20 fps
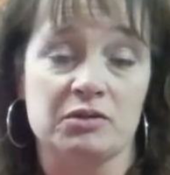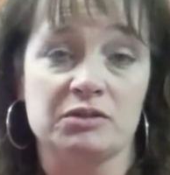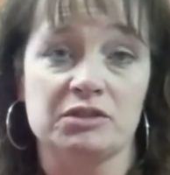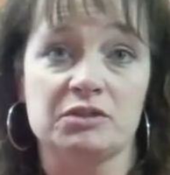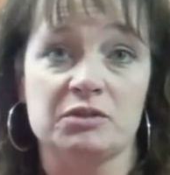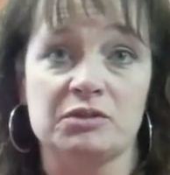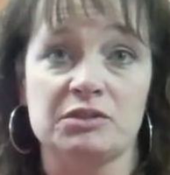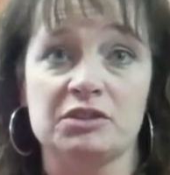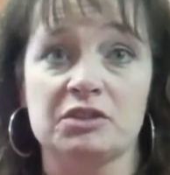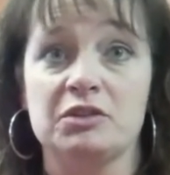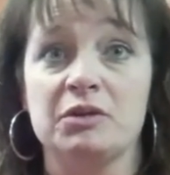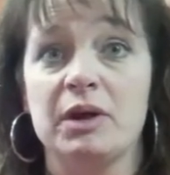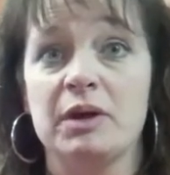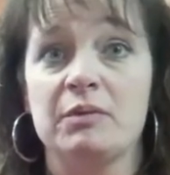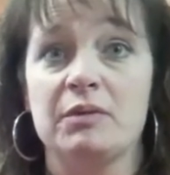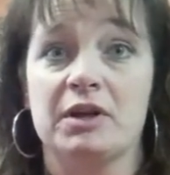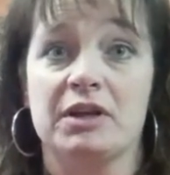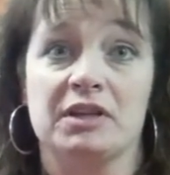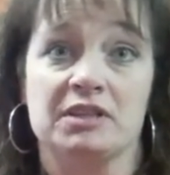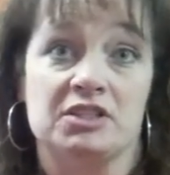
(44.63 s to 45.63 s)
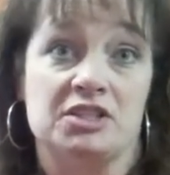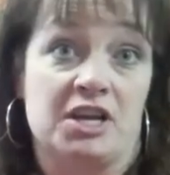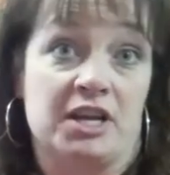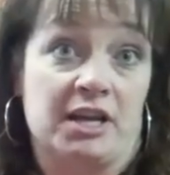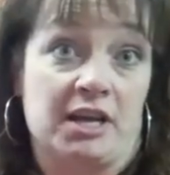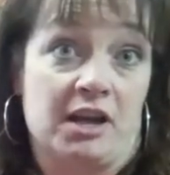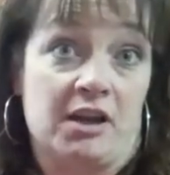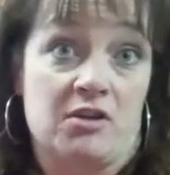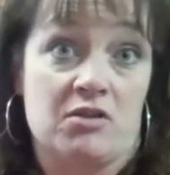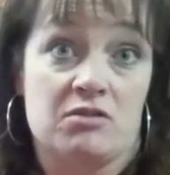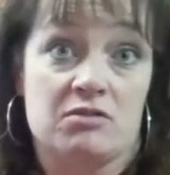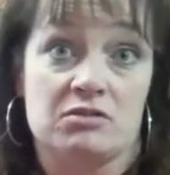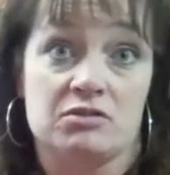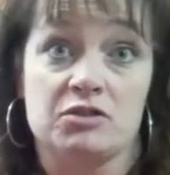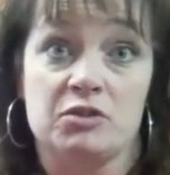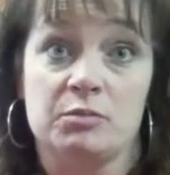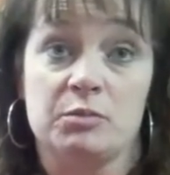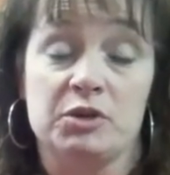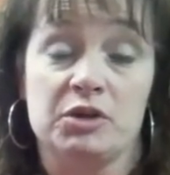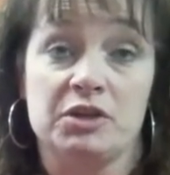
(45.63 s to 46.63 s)
So it's a great way to check out
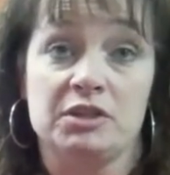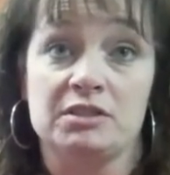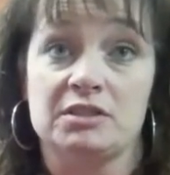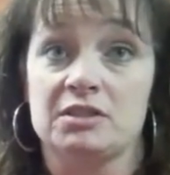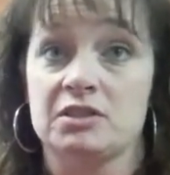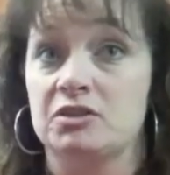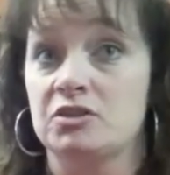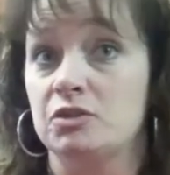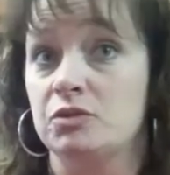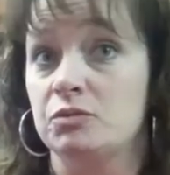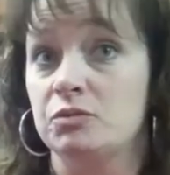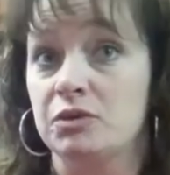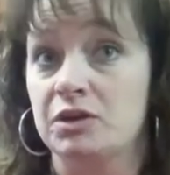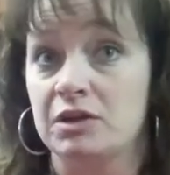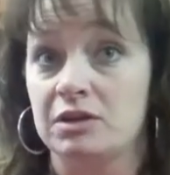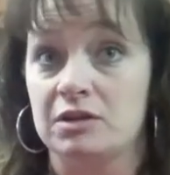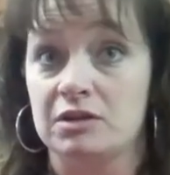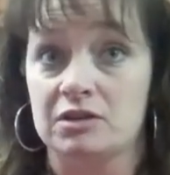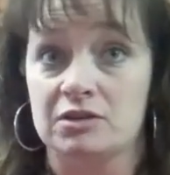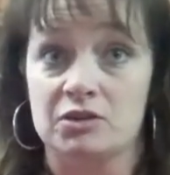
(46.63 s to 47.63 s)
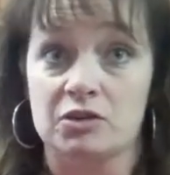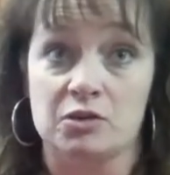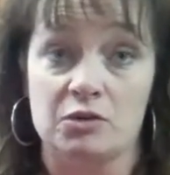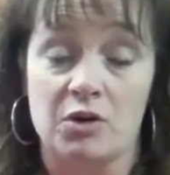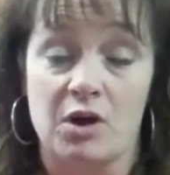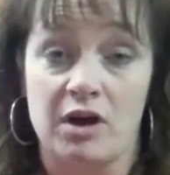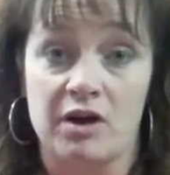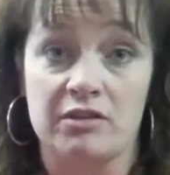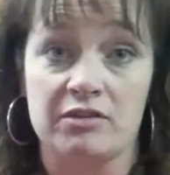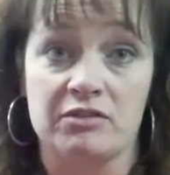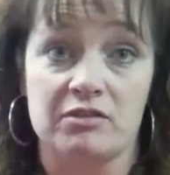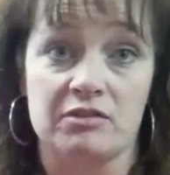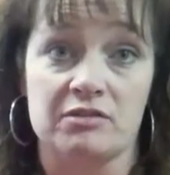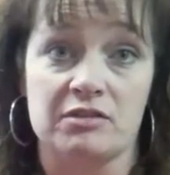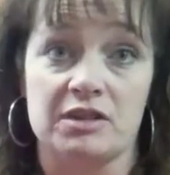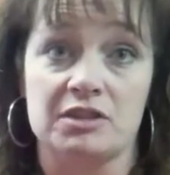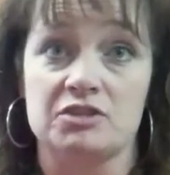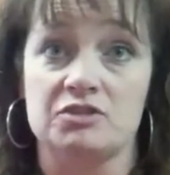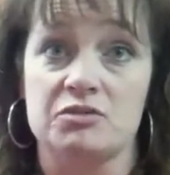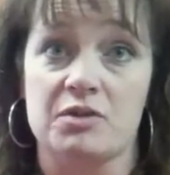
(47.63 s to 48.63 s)
new books, a new, new author
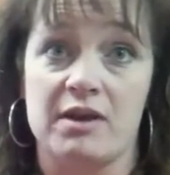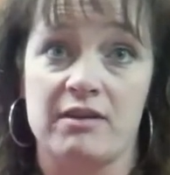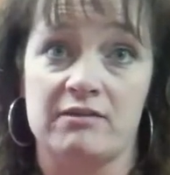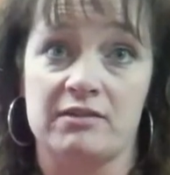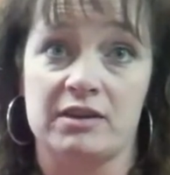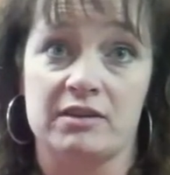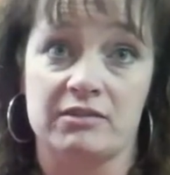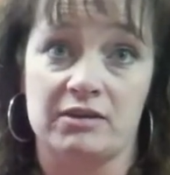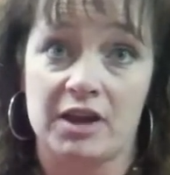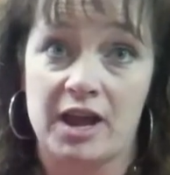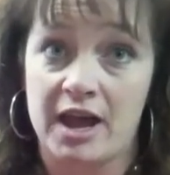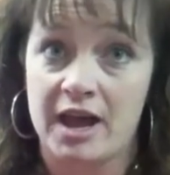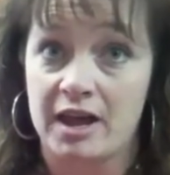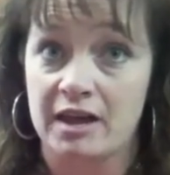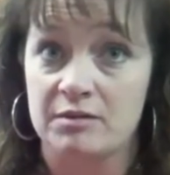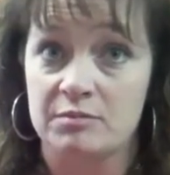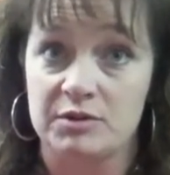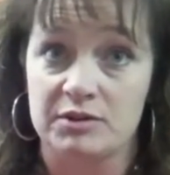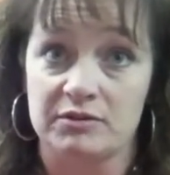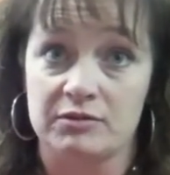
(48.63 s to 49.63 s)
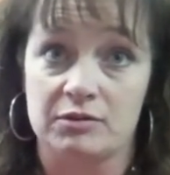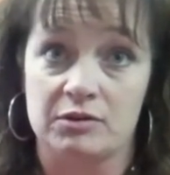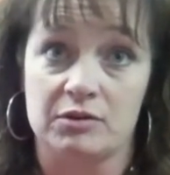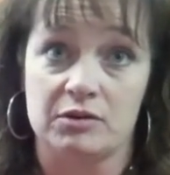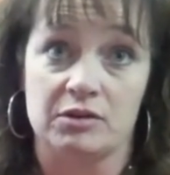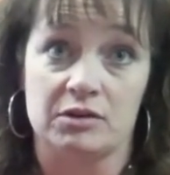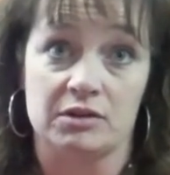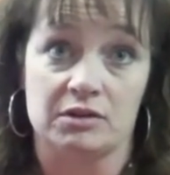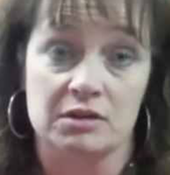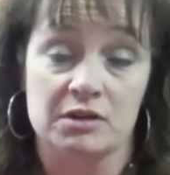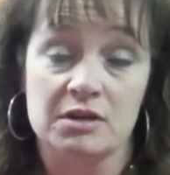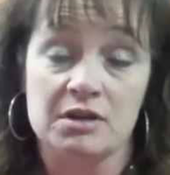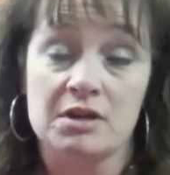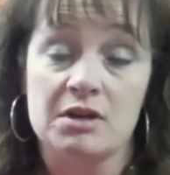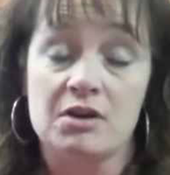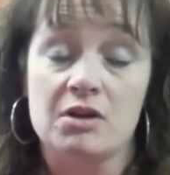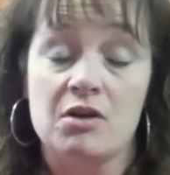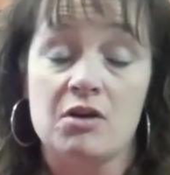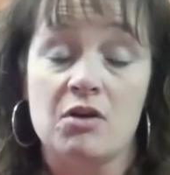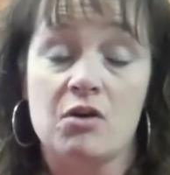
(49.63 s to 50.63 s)
that you haven't ever had before,
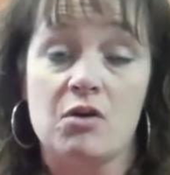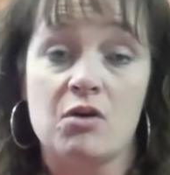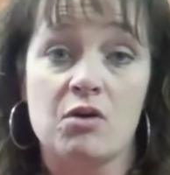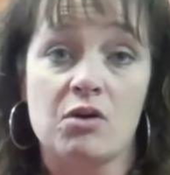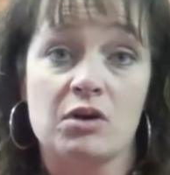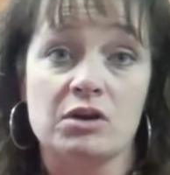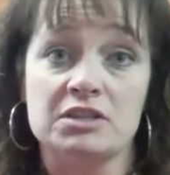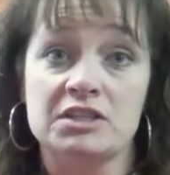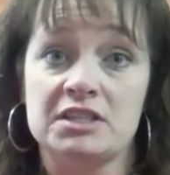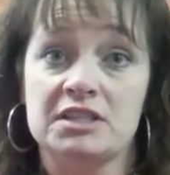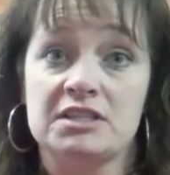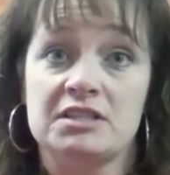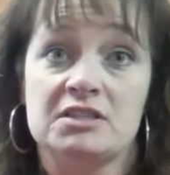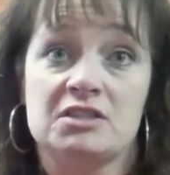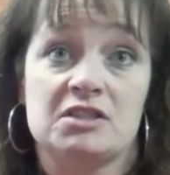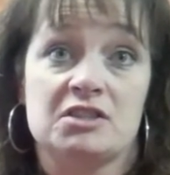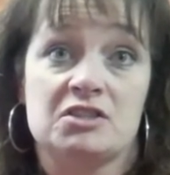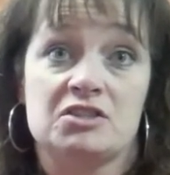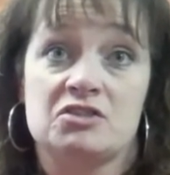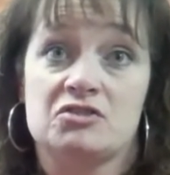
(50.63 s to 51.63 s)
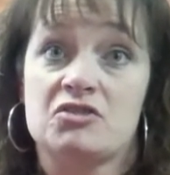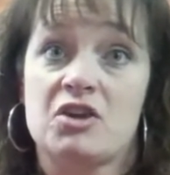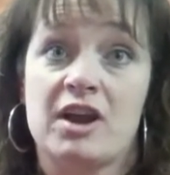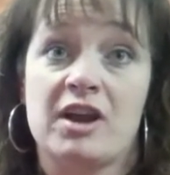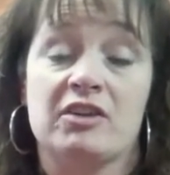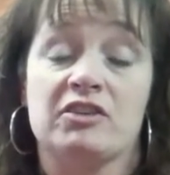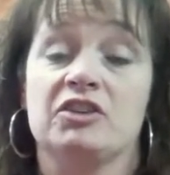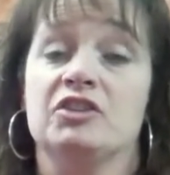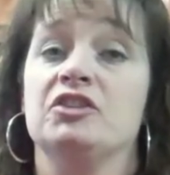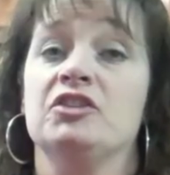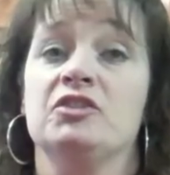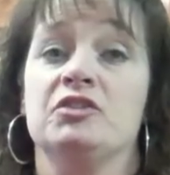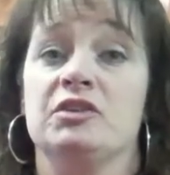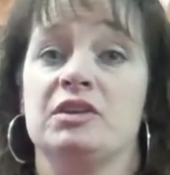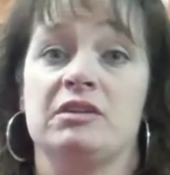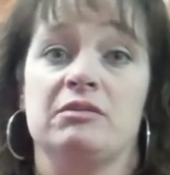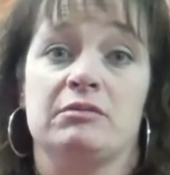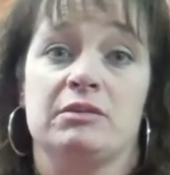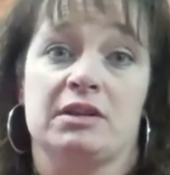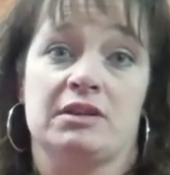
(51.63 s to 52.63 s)
or, or just to try out your new
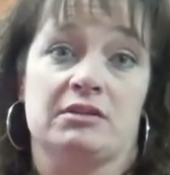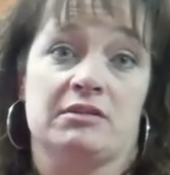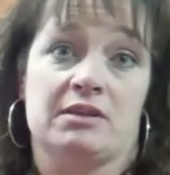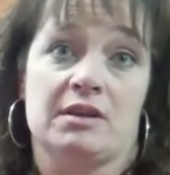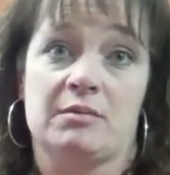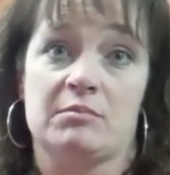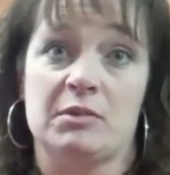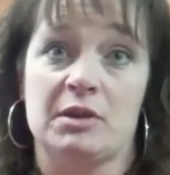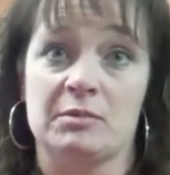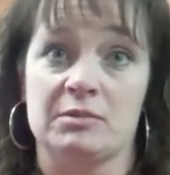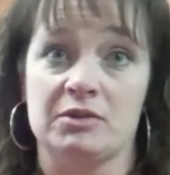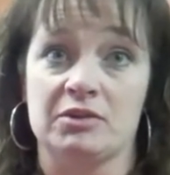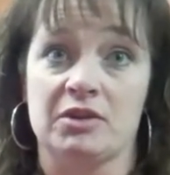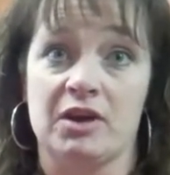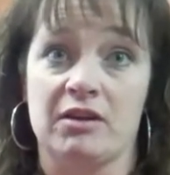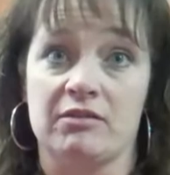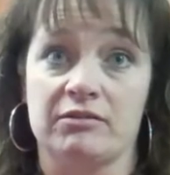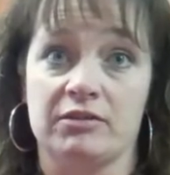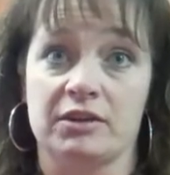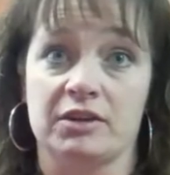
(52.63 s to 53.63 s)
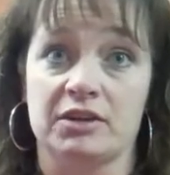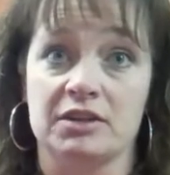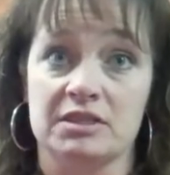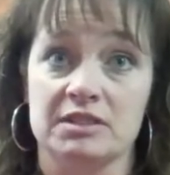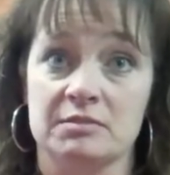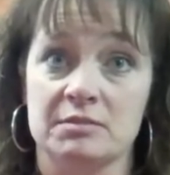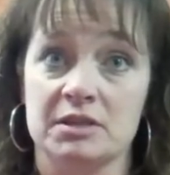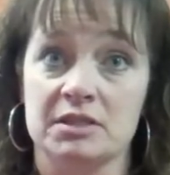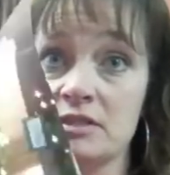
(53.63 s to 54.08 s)
e reader that maybe you got for Christmas.